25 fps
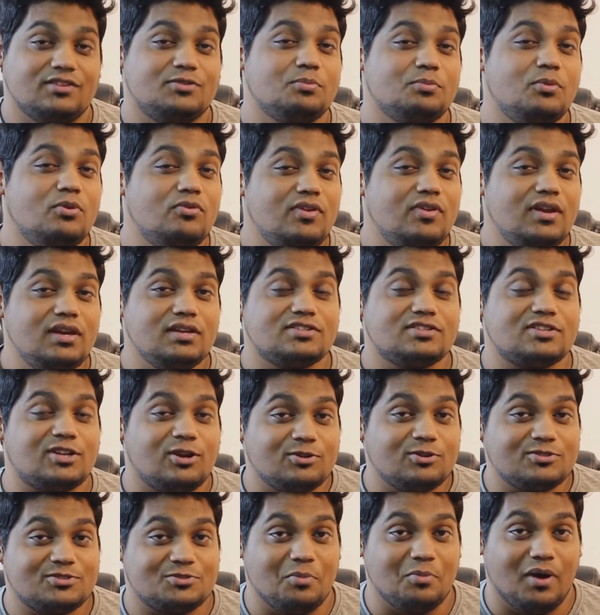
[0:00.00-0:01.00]
This movie is
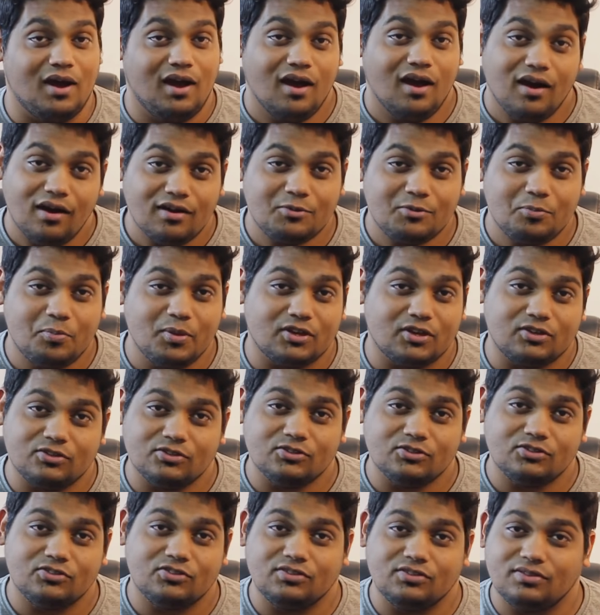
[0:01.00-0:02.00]
close to my heart
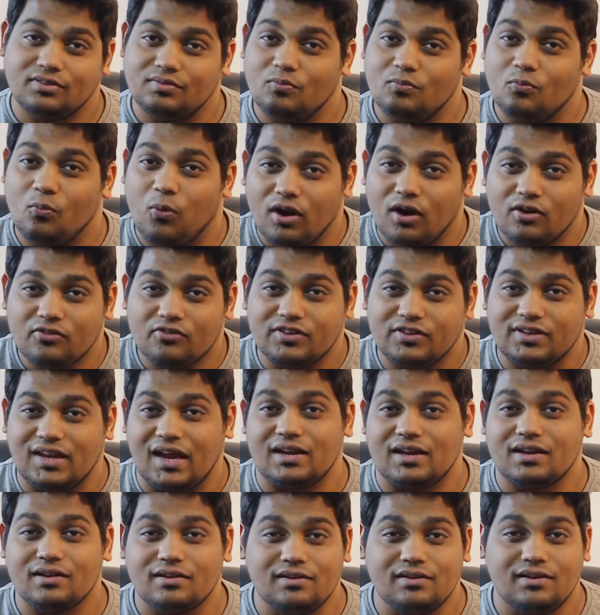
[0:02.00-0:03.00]
because one of the
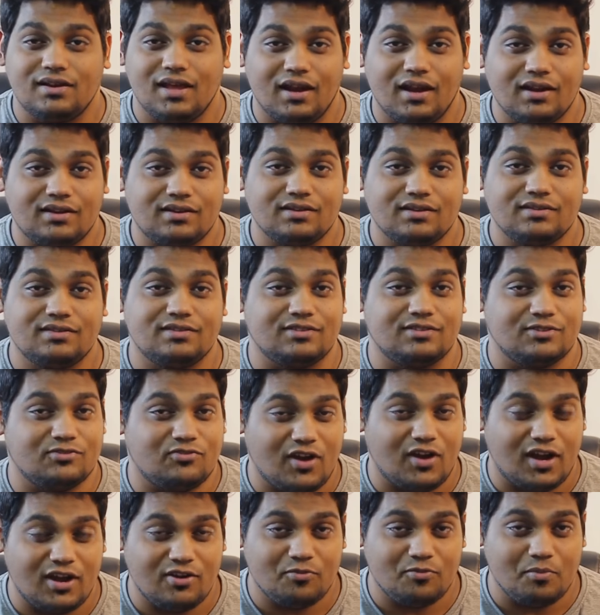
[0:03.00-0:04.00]
technical directors is a
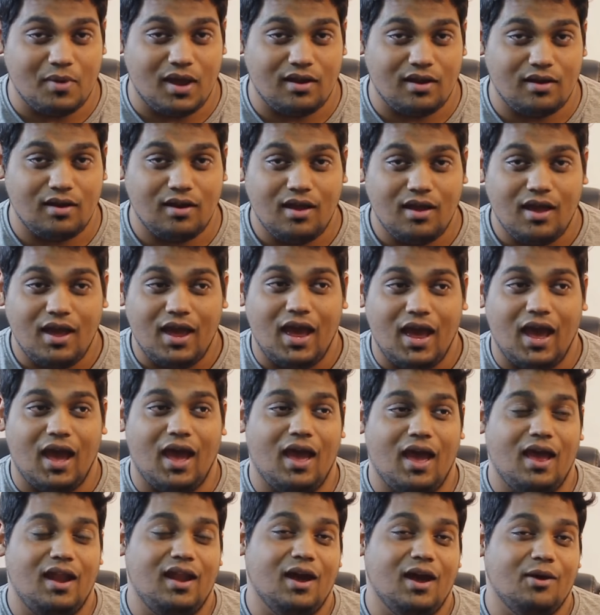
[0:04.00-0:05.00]
friend of mine,
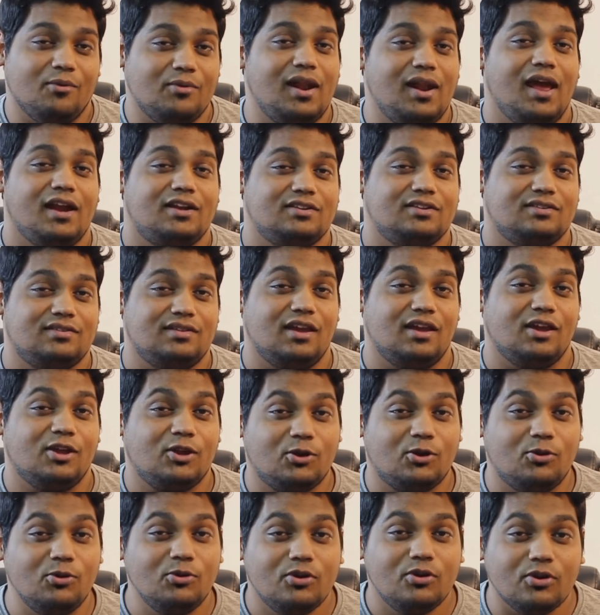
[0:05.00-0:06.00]
and I would like to
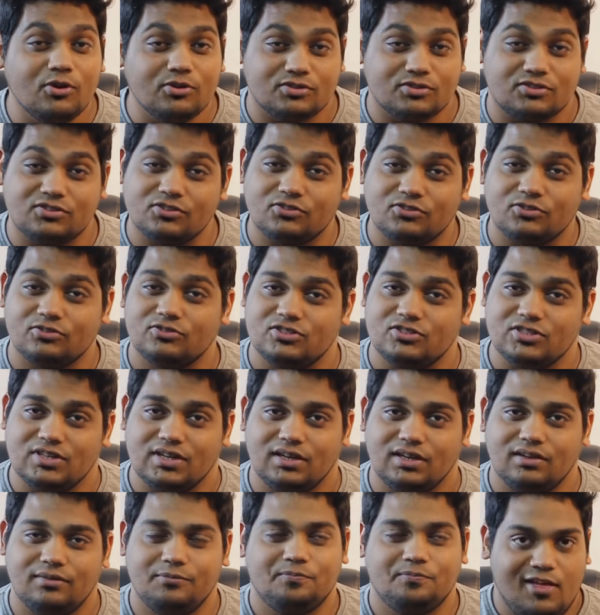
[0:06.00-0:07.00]
say kudos to
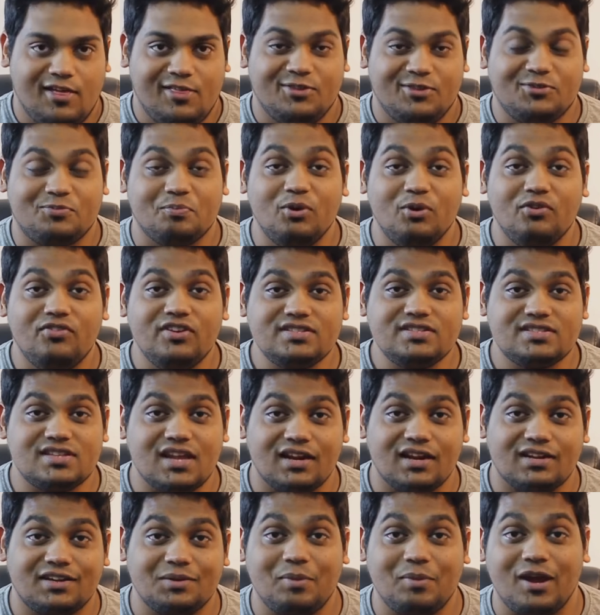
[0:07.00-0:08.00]
Sujani. This movie is
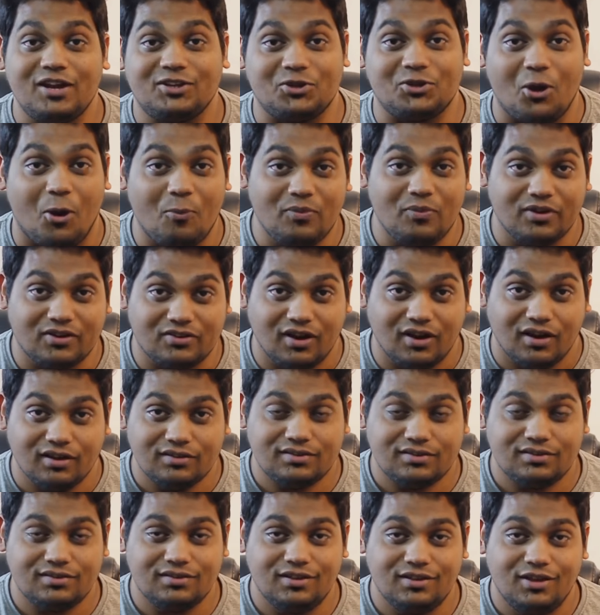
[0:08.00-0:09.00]
directed by Tom
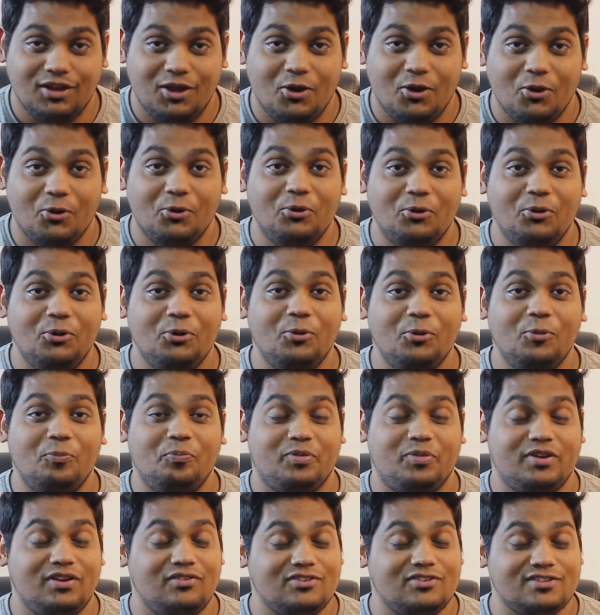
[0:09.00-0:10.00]
McGrath,
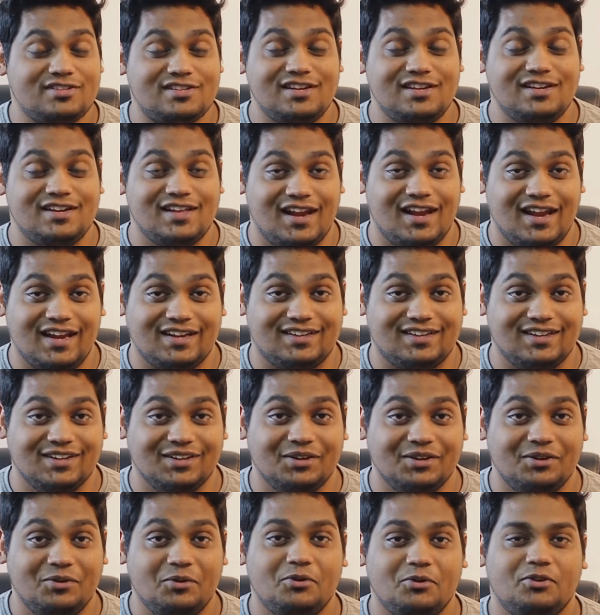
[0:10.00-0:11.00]
who previously
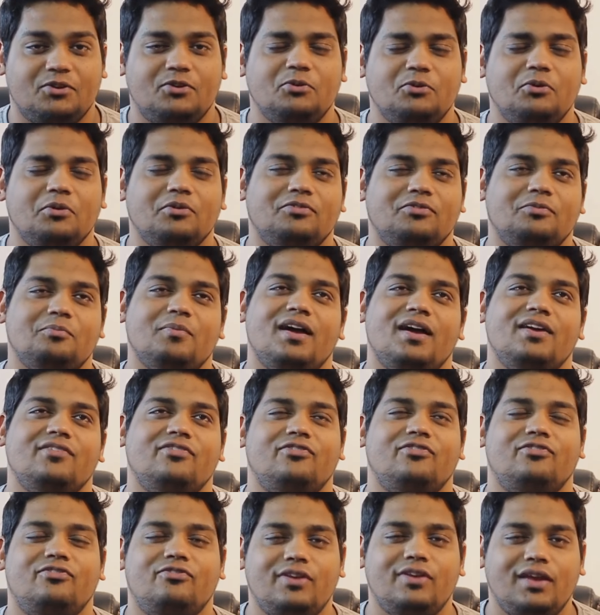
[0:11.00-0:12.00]
directed two of
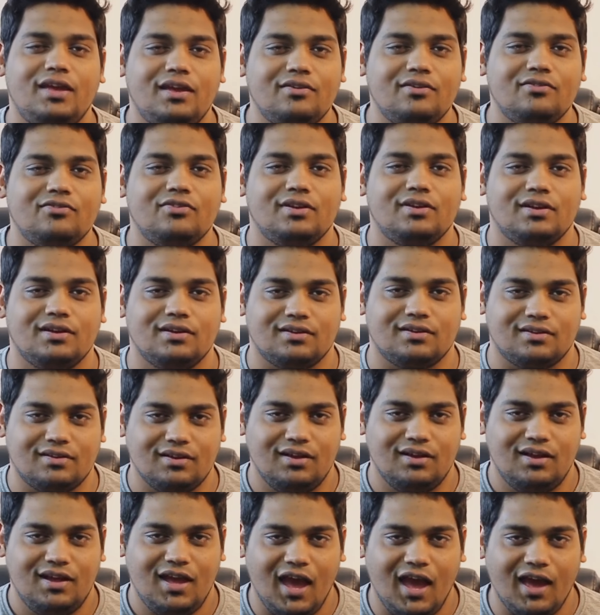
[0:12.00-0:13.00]
my
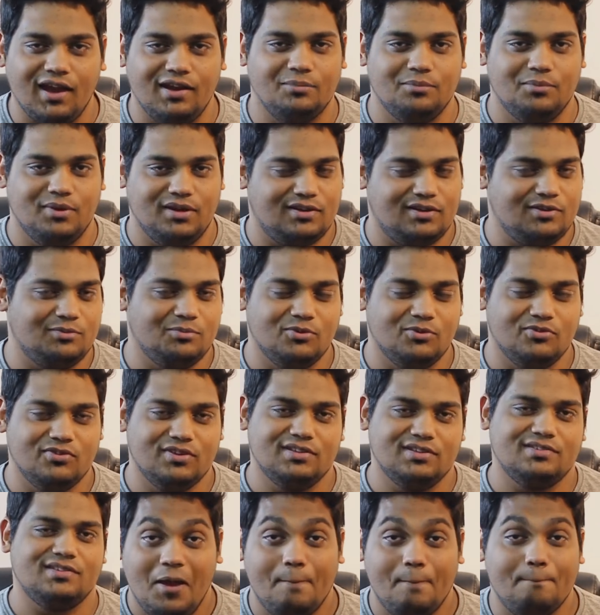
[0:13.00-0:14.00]
favorite animated
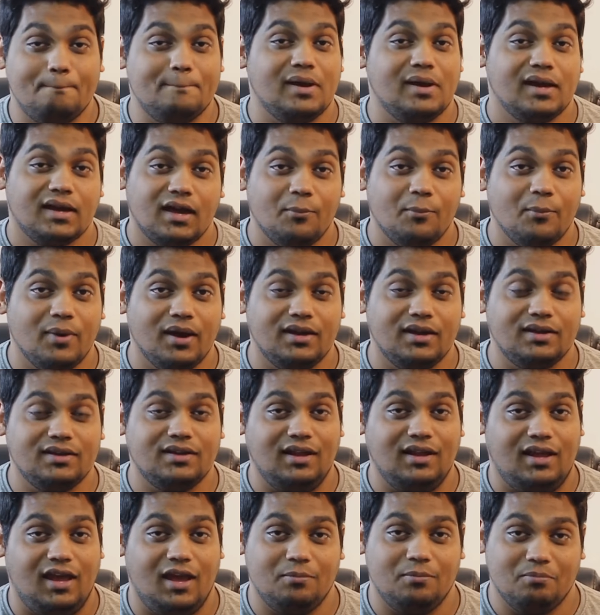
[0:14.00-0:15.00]
movies,
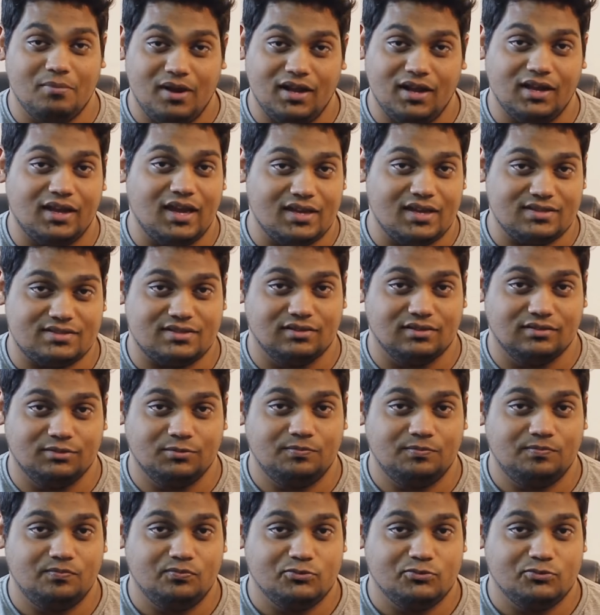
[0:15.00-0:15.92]
Megamind and Madagascar.